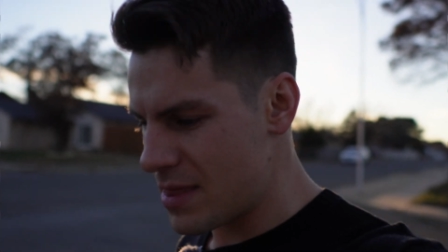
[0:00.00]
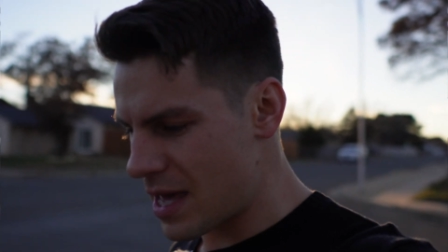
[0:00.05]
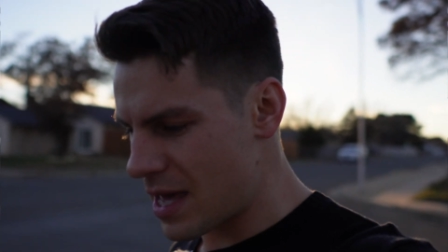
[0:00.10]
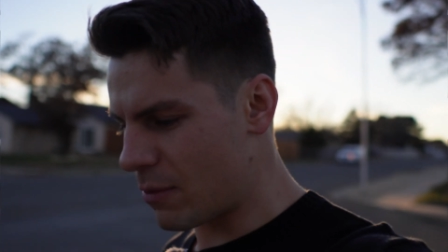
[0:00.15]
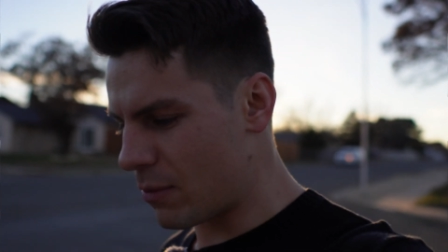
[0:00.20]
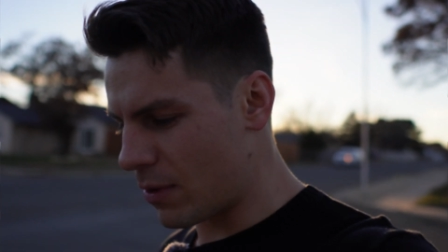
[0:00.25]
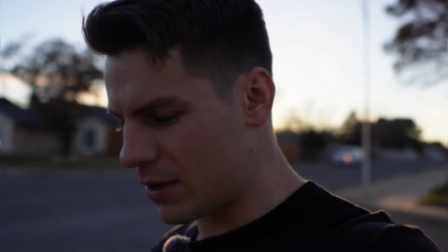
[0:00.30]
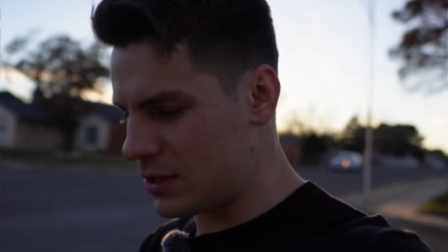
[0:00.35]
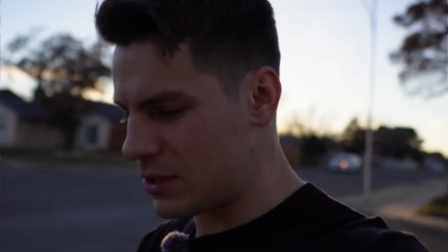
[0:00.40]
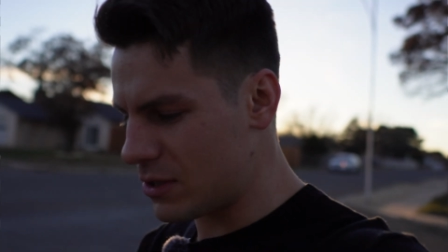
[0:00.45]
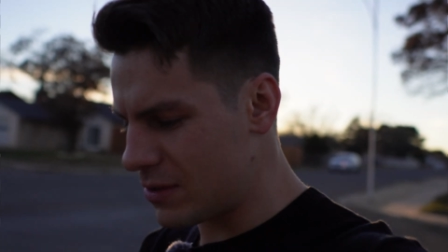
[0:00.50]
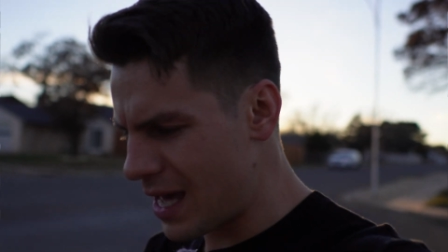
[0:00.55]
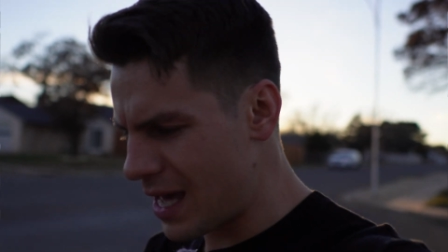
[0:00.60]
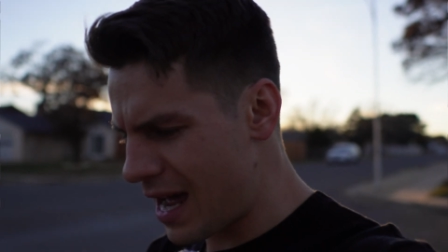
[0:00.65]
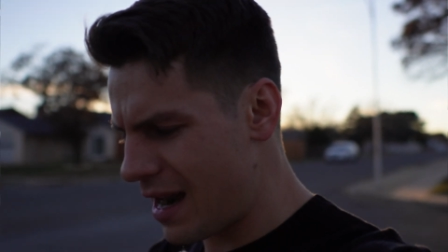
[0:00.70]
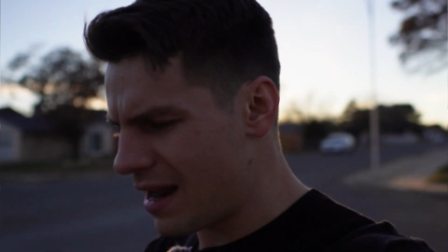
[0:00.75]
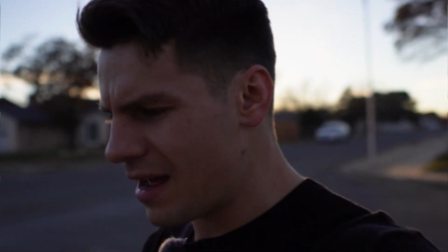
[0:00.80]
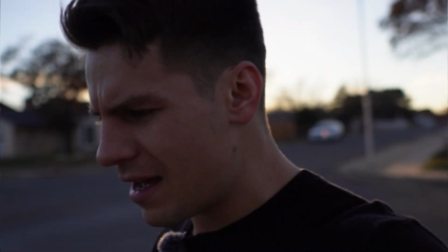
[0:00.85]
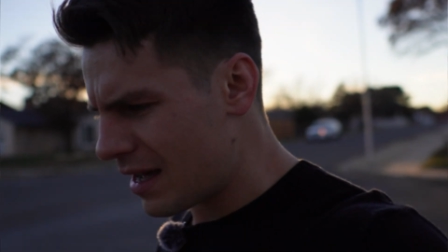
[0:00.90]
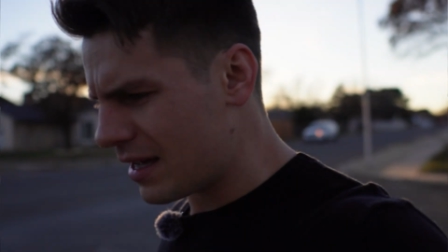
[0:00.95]
they would do
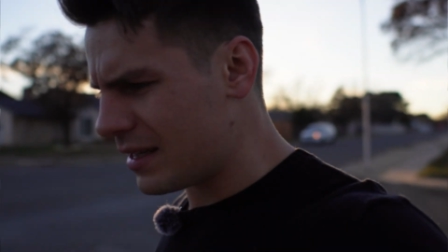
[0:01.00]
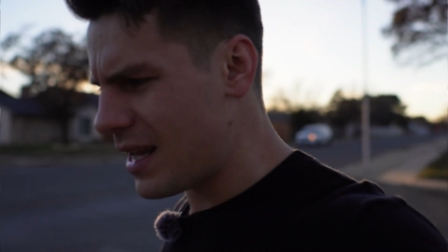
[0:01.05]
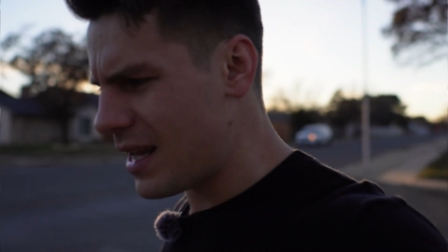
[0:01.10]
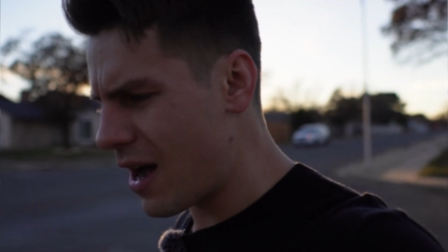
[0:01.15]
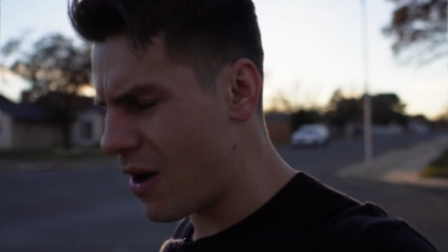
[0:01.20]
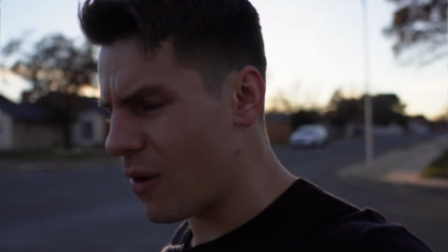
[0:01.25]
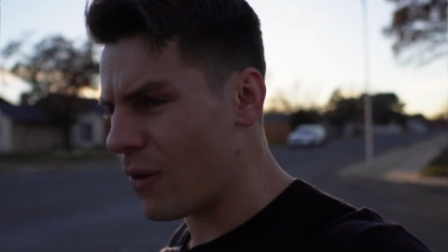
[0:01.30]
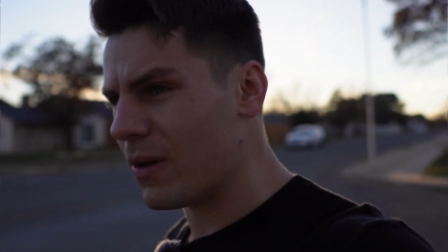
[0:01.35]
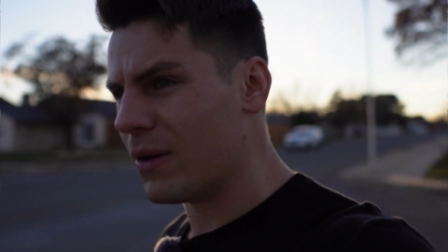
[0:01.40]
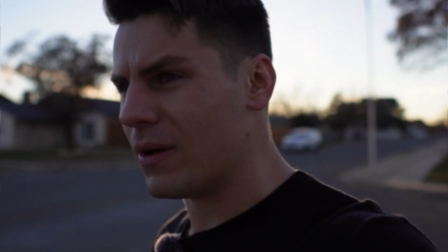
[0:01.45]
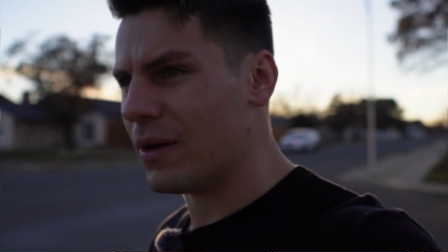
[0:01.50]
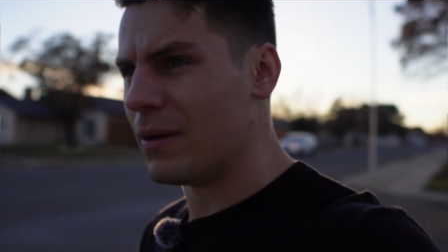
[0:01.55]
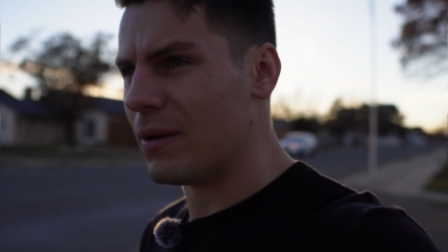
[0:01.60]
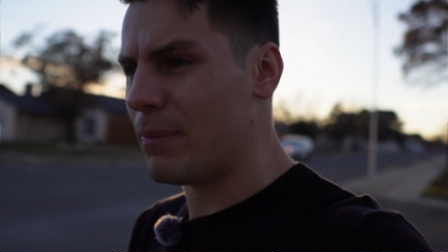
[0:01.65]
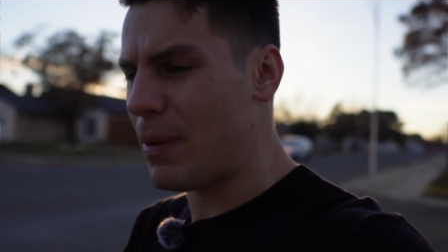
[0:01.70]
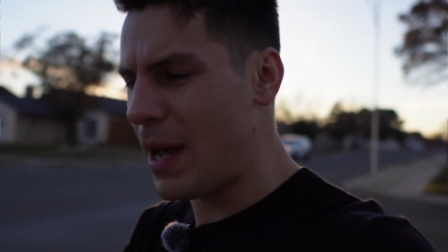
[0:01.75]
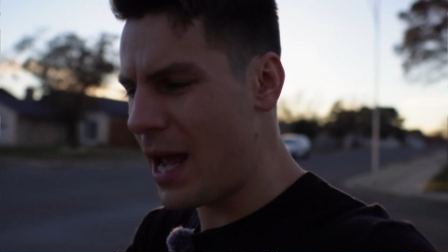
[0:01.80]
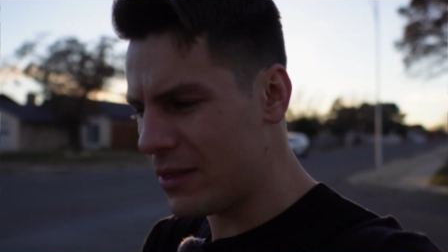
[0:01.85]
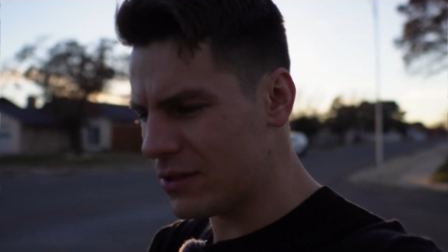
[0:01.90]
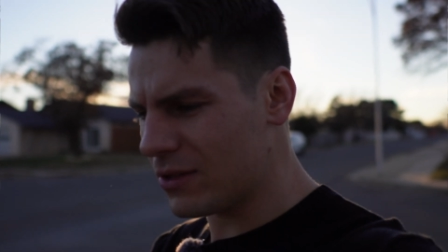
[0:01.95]
that. Now,
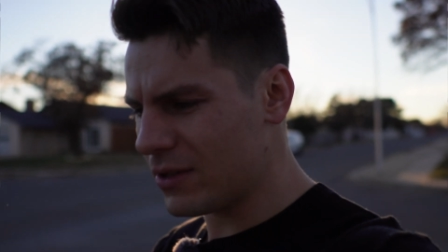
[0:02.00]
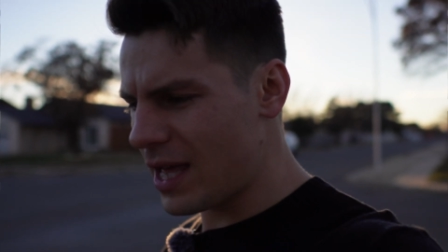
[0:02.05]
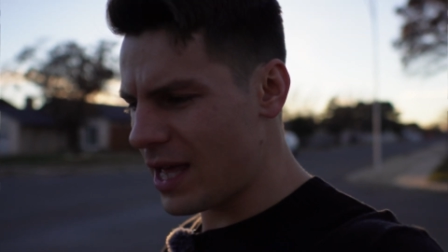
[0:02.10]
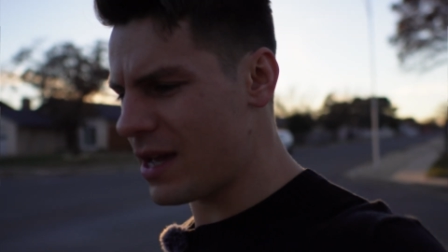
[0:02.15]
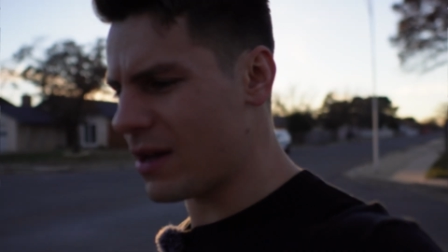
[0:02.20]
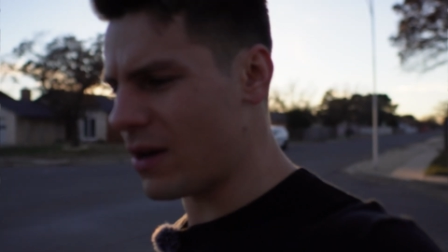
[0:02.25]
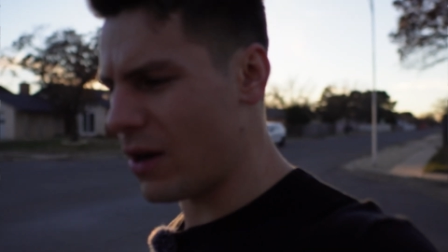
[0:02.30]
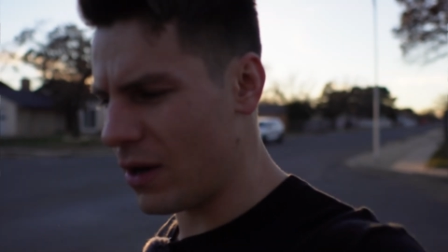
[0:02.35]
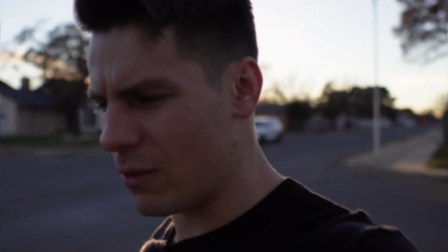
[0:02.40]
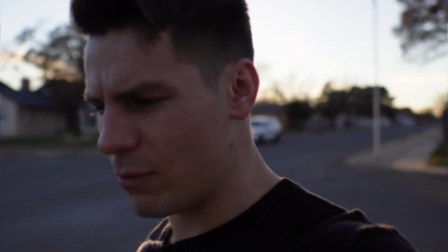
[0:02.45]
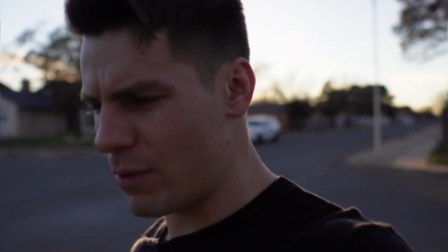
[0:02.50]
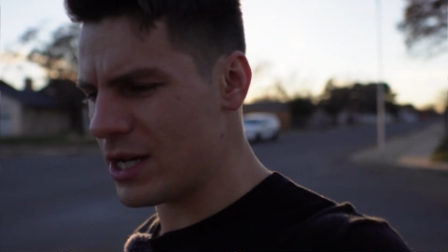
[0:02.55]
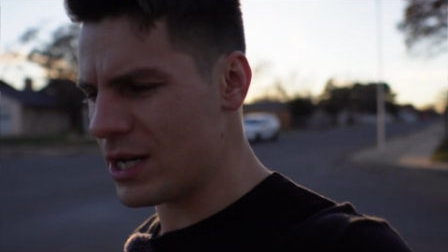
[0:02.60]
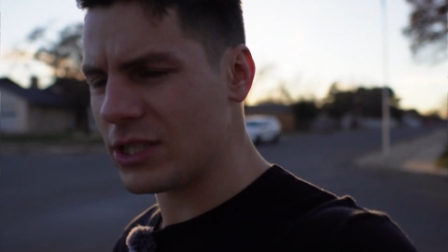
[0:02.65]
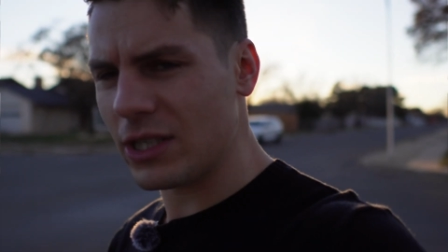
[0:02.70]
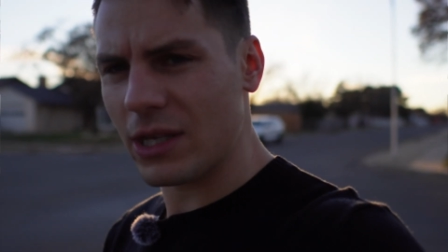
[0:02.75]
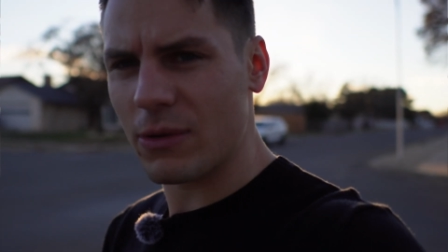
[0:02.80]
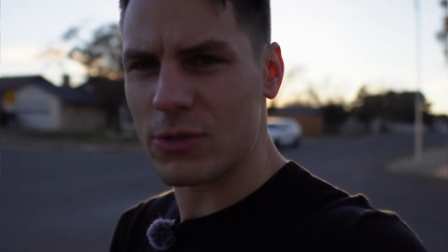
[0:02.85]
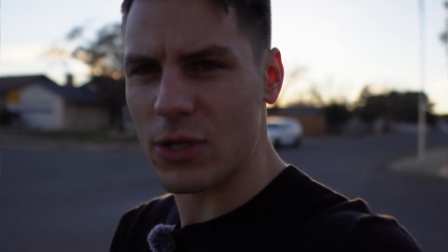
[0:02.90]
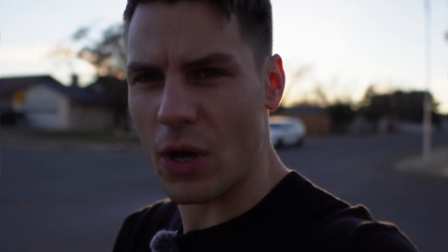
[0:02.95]
Panther Lake
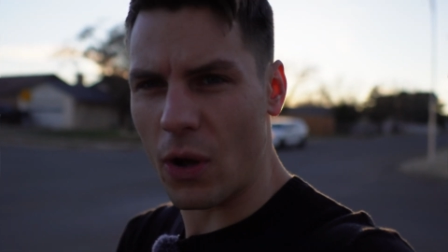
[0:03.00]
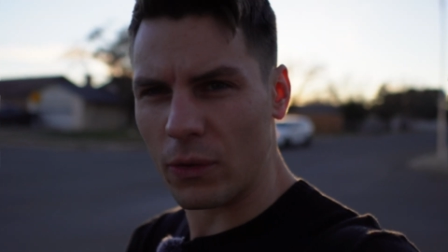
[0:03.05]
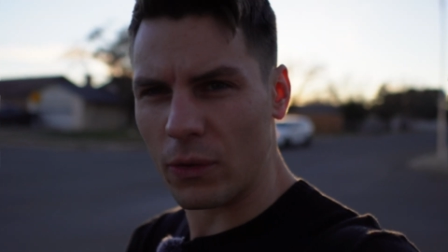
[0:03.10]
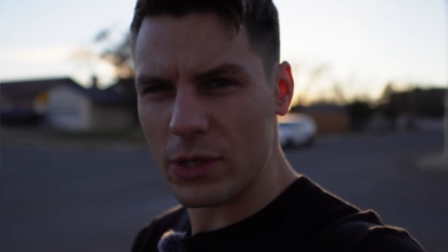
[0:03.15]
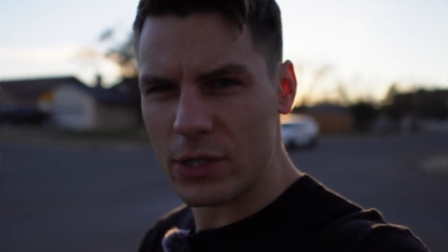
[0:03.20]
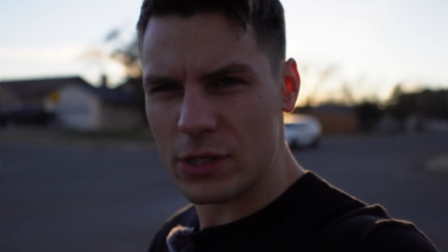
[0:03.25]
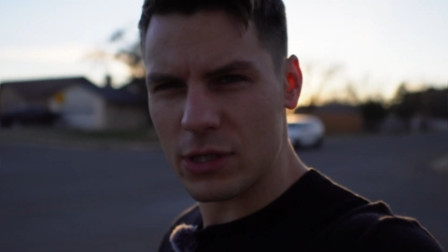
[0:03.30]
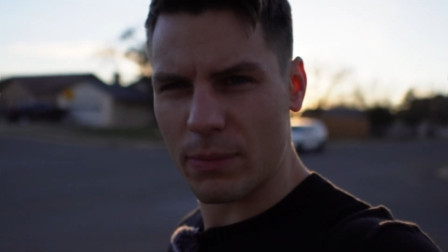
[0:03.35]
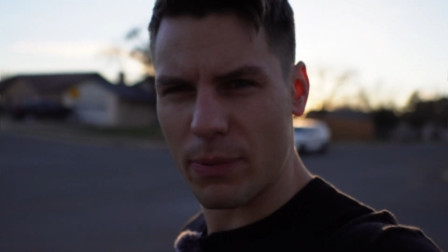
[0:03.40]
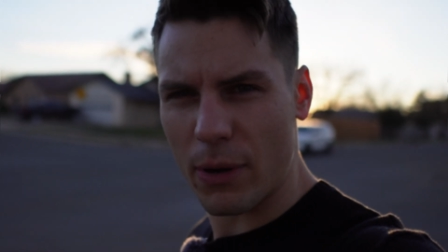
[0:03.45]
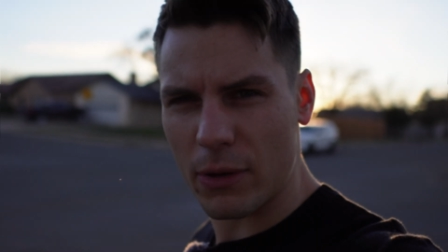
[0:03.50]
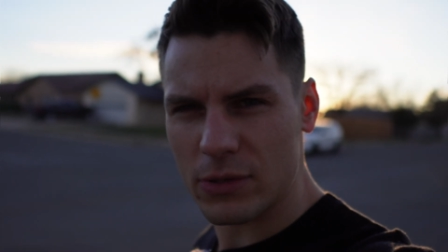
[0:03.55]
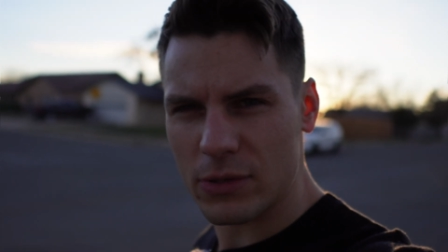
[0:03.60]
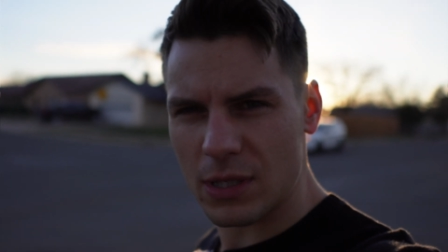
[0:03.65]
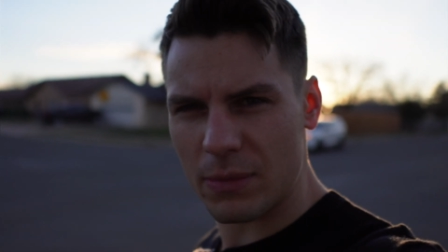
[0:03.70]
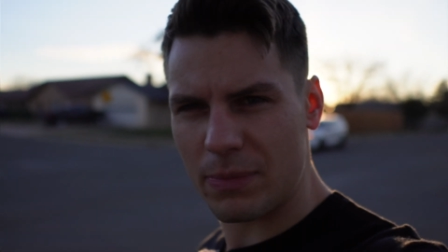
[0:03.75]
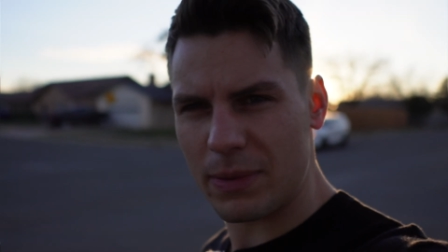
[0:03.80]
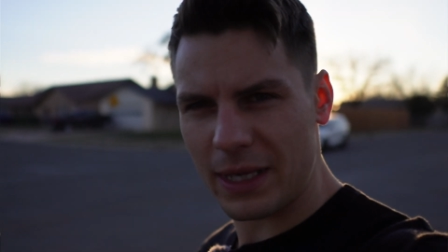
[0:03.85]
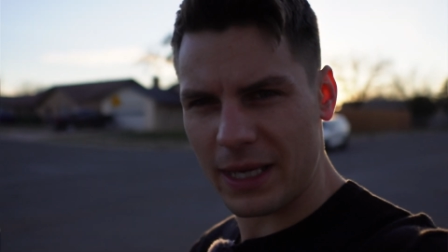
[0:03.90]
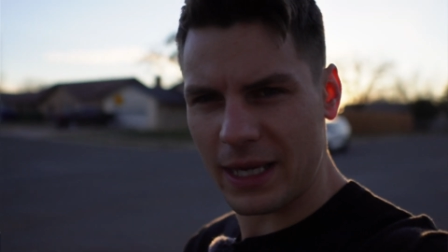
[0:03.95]
originally was only
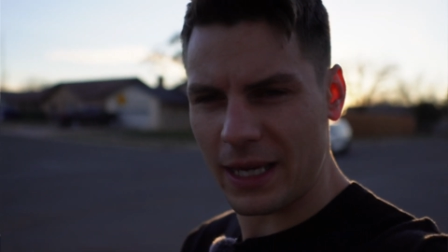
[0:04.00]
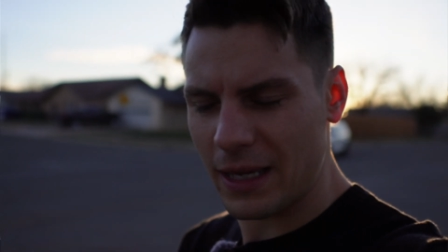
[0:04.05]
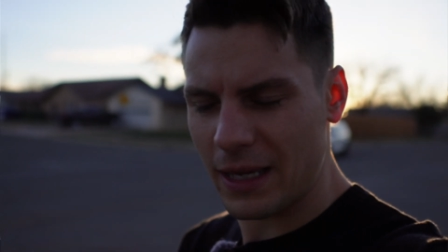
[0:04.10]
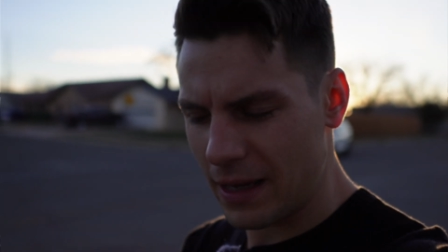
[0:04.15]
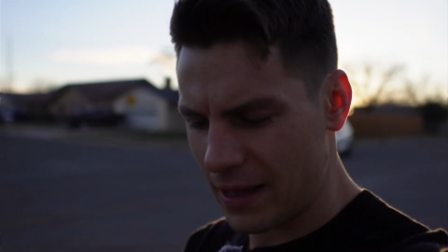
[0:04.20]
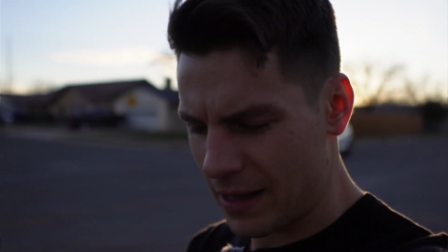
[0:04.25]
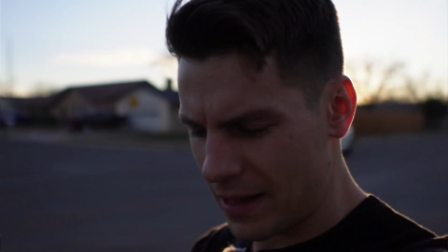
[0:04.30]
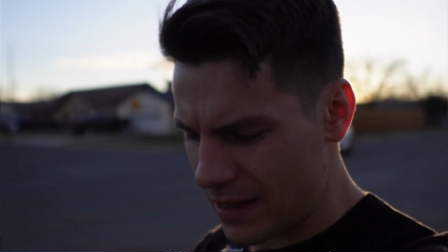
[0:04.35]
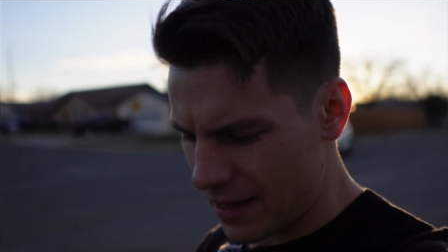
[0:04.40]
supposed to be